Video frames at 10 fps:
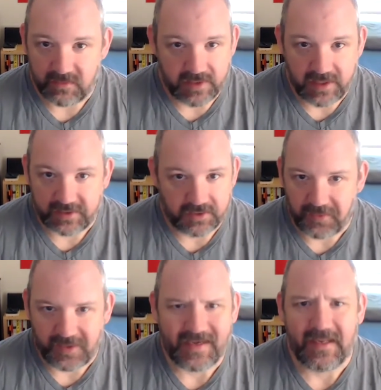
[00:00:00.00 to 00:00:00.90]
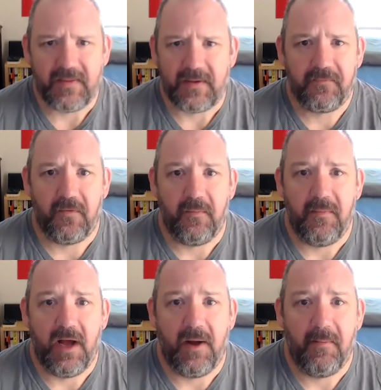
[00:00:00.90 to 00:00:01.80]
We're not going to read anything from
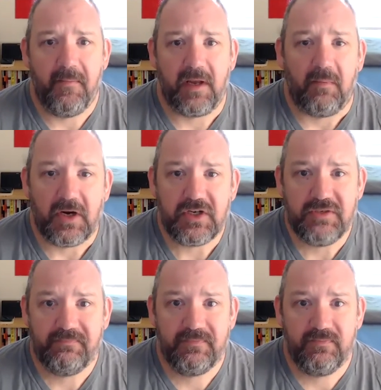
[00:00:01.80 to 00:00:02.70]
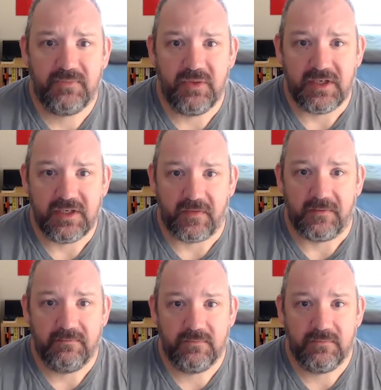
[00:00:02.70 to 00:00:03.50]
Middlemarch to each other.